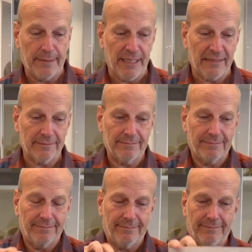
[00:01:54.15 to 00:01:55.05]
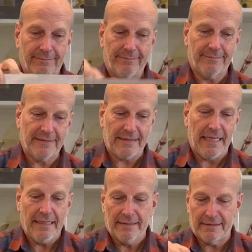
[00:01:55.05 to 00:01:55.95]
about
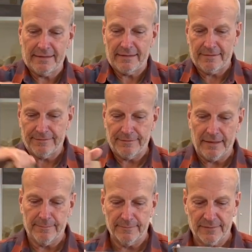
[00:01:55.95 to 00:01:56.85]
science from.